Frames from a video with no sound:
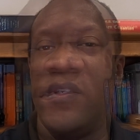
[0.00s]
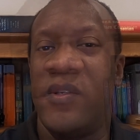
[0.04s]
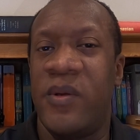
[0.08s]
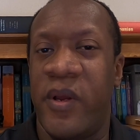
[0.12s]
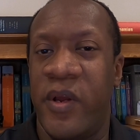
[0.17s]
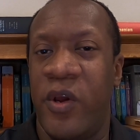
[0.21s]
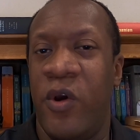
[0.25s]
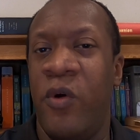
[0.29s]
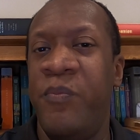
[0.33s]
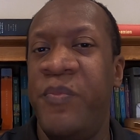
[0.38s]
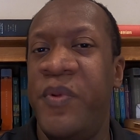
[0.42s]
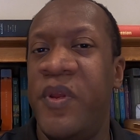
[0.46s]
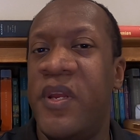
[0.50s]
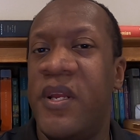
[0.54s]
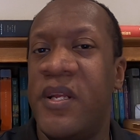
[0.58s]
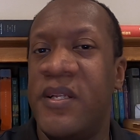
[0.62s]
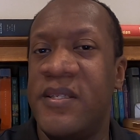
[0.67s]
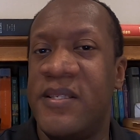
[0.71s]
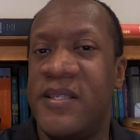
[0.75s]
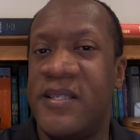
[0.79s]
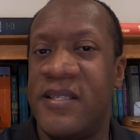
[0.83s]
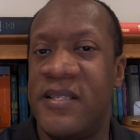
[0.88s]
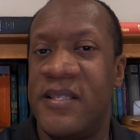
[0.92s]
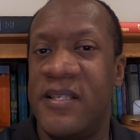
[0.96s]
So I hope you
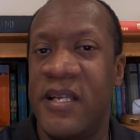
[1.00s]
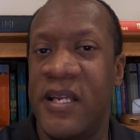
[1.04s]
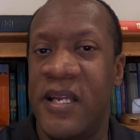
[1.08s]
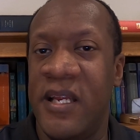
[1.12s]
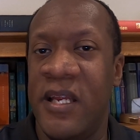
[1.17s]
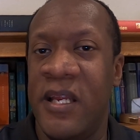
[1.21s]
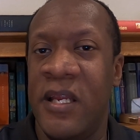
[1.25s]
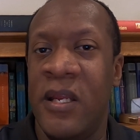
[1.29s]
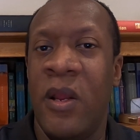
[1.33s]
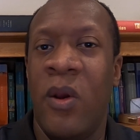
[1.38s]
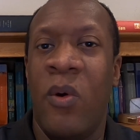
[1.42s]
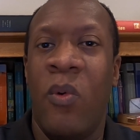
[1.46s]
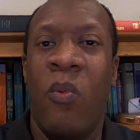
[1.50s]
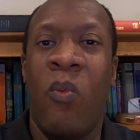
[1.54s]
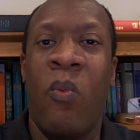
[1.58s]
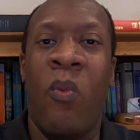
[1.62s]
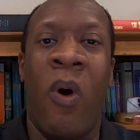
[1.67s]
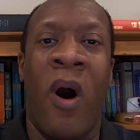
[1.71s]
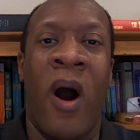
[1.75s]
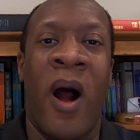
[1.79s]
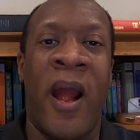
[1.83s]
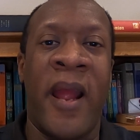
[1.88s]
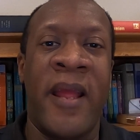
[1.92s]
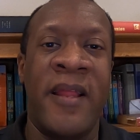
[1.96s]
can see
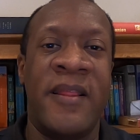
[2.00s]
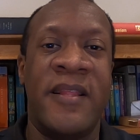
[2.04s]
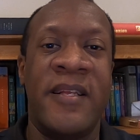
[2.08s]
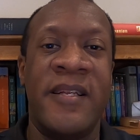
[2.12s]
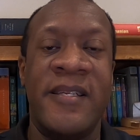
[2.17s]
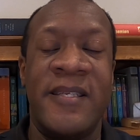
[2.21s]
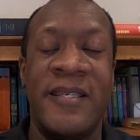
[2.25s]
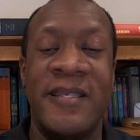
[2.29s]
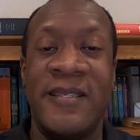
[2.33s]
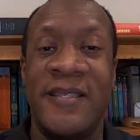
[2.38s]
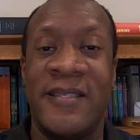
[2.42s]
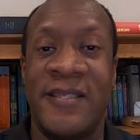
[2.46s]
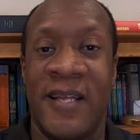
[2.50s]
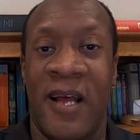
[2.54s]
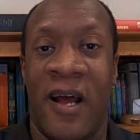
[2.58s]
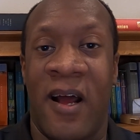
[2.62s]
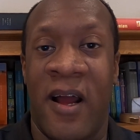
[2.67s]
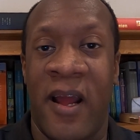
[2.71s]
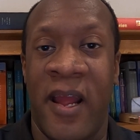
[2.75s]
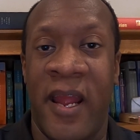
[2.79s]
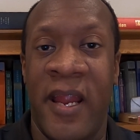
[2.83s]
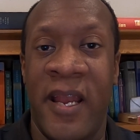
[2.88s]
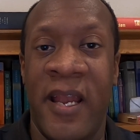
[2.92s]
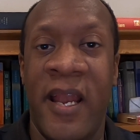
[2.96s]
why the
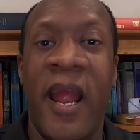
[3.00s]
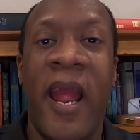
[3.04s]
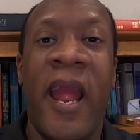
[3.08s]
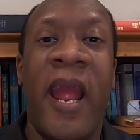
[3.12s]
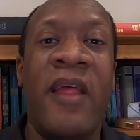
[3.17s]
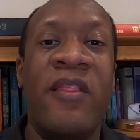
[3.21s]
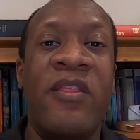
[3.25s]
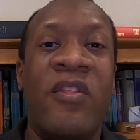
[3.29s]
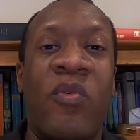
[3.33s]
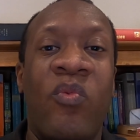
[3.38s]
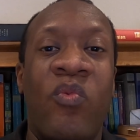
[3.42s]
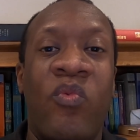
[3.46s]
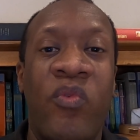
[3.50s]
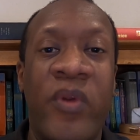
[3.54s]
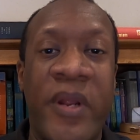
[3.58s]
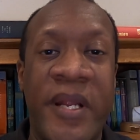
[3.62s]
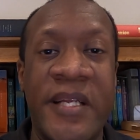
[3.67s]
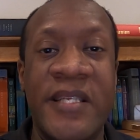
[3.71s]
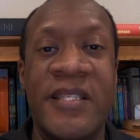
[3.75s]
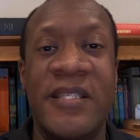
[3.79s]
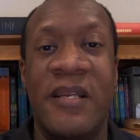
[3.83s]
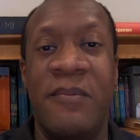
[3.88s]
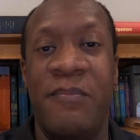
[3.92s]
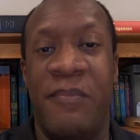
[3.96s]
design and the
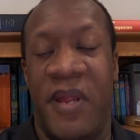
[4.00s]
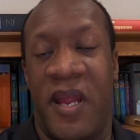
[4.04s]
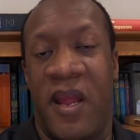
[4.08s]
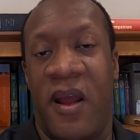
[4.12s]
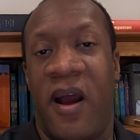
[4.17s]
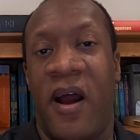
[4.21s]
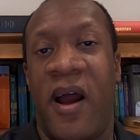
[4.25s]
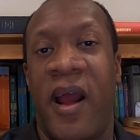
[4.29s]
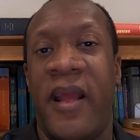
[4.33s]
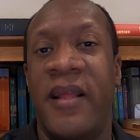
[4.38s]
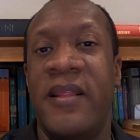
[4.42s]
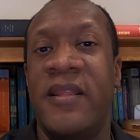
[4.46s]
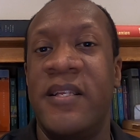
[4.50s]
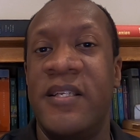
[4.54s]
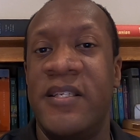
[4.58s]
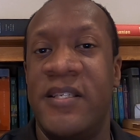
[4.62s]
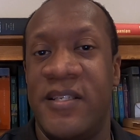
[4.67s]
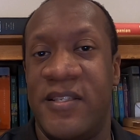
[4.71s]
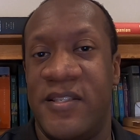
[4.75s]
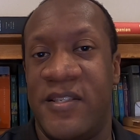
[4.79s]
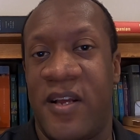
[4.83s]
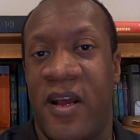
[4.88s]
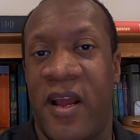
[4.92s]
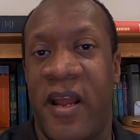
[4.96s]
reason behind the
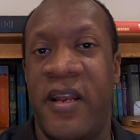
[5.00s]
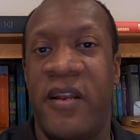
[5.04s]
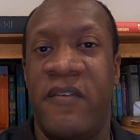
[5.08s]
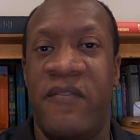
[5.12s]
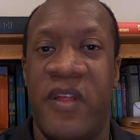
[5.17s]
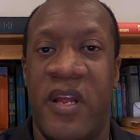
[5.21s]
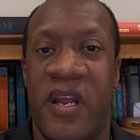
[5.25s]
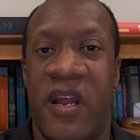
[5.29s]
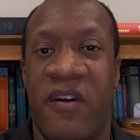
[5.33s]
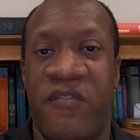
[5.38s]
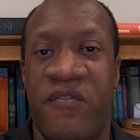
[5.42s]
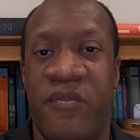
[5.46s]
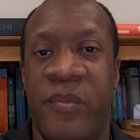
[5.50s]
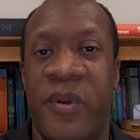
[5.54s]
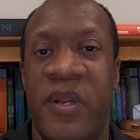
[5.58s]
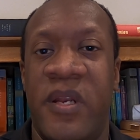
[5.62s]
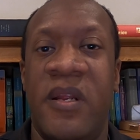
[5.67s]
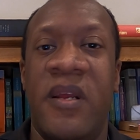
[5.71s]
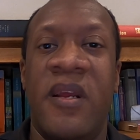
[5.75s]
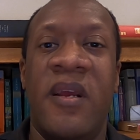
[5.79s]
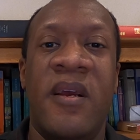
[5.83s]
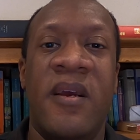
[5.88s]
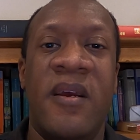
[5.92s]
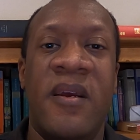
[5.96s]
design of the
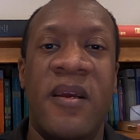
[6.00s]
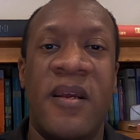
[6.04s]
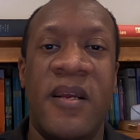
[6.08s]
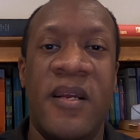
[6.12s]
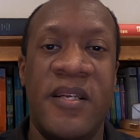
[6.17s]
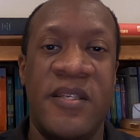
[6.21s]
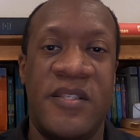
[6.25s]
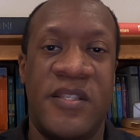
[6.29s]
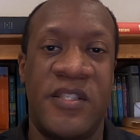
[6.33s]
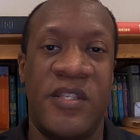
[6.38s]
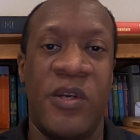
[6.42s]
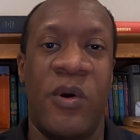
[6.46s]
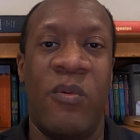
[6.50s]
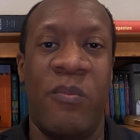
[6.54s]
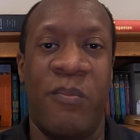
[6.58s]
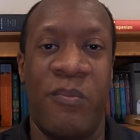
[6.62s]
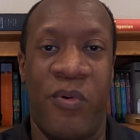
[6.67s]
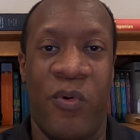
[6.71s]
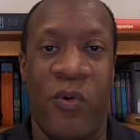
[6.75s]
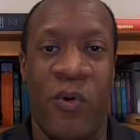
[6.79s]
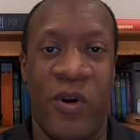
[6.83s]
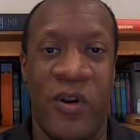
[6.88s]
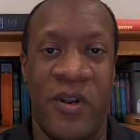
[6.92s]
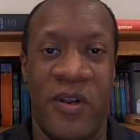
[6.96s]
government is so
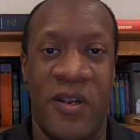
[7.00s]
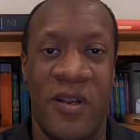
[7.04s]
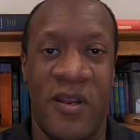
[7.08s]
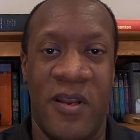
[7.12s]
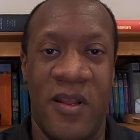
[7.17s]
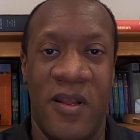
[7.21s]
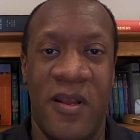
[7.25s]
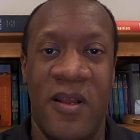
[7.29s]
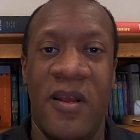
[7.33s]
important.